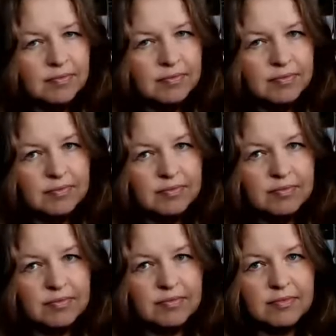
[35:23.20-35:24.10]

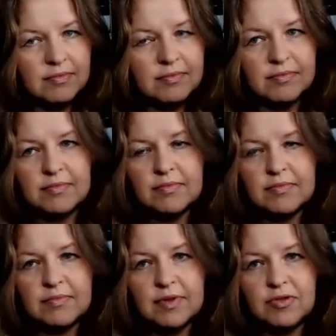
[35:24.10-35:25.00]

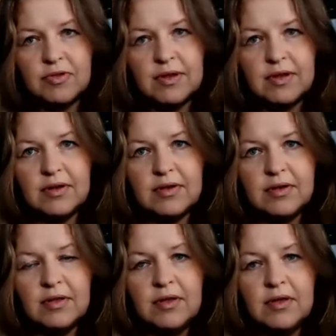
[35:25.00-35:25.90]
That's it.
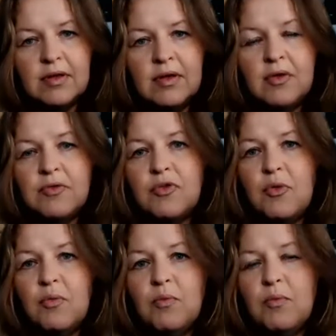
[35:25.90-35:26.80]

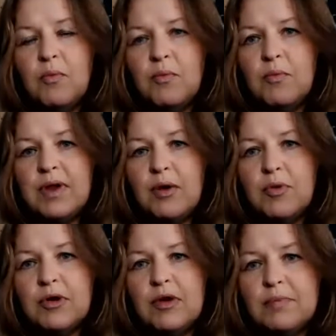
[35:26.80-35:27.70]
So now
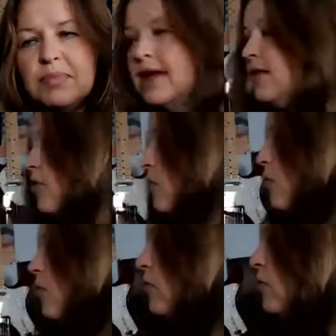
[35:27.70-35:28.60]
we're not playing the
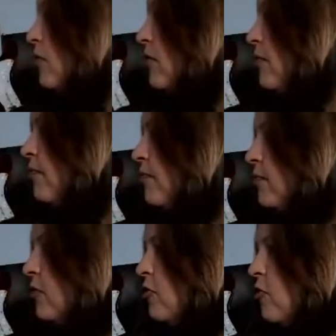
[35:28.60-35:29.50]
whole
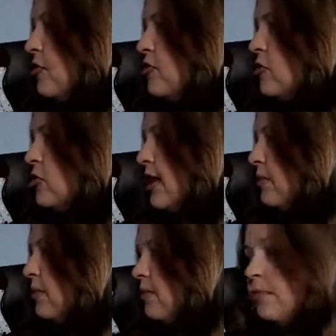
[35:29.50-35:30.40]
chord
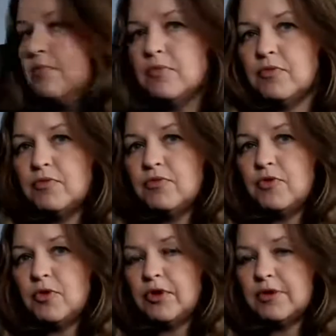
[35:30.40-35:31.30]
shape
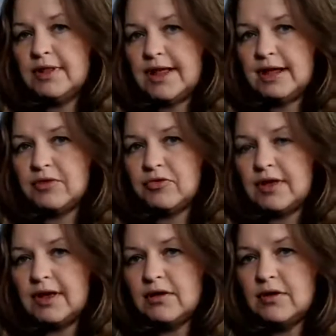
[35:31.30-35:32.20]
for
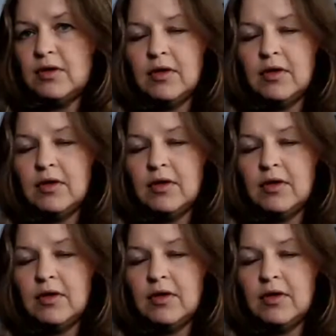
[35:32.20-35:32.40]
Landslide,